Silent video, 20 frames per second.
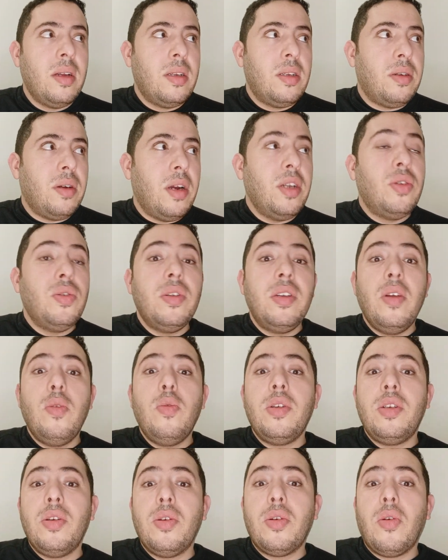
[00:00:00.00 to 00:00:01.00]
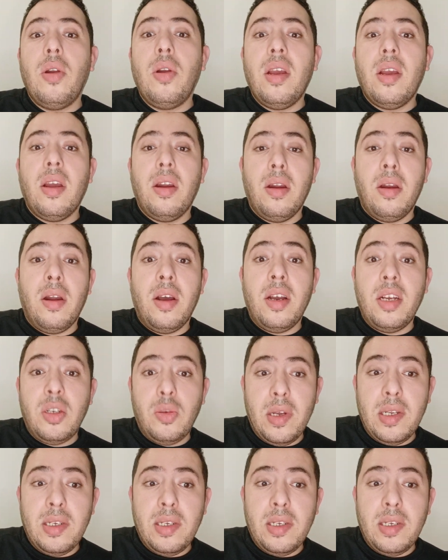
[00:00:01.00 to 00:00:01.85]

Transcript: try to deal with your colleague in a nice way.